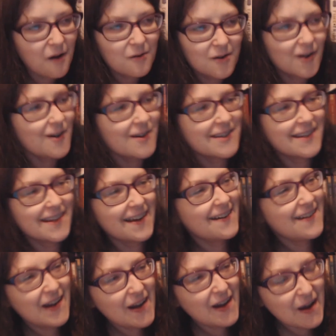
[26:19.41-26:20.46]
Oh, of course they're
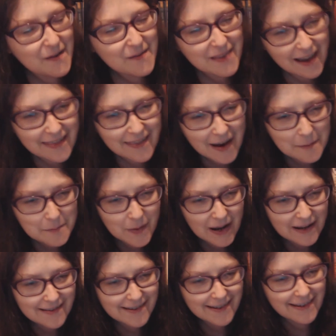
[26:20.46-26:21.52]
going to know that
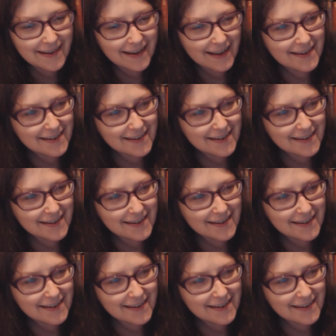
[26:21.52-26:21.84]
Brendan